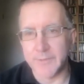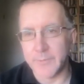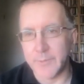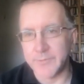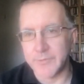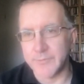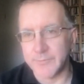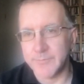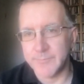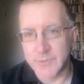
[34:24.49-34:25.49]
So I sort
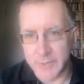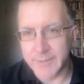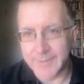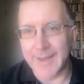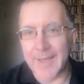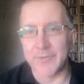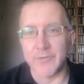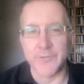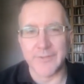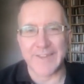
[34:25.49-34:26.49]
of took
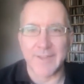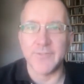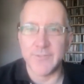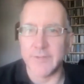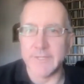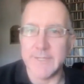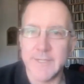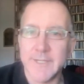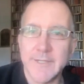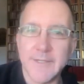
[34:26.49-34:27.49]
Cather as a case study
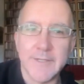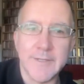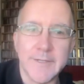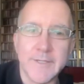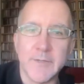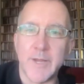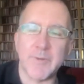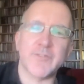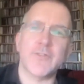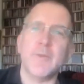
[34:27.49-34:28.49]
in a way,
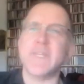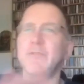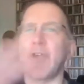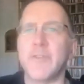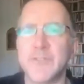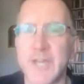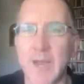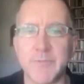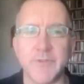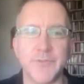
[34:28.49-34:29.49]
because so many of the other
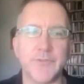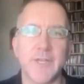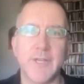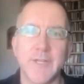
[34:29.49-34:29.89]
chapters,